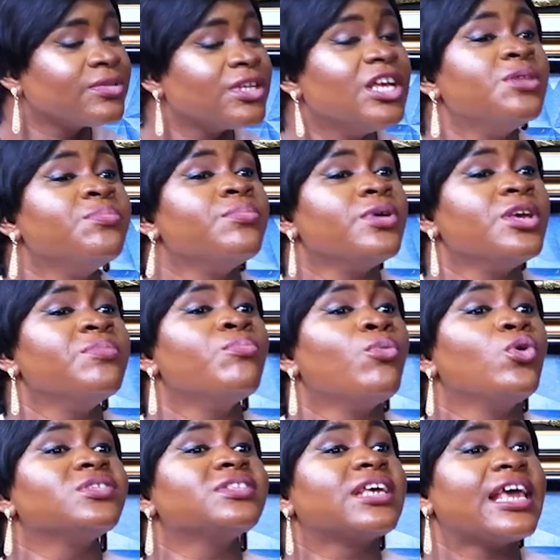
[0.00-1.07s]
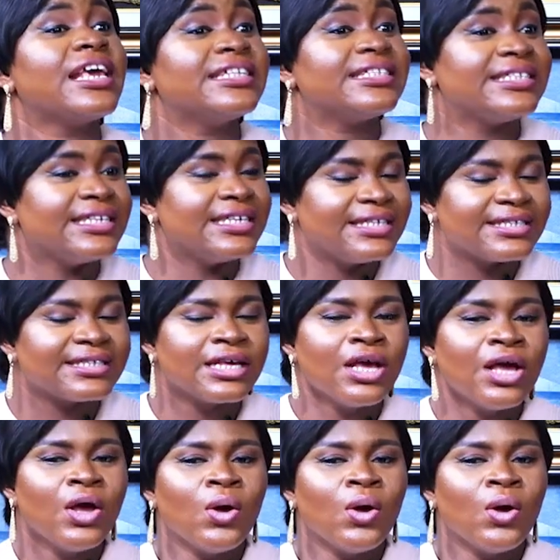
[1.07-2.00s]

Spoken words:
Yeah.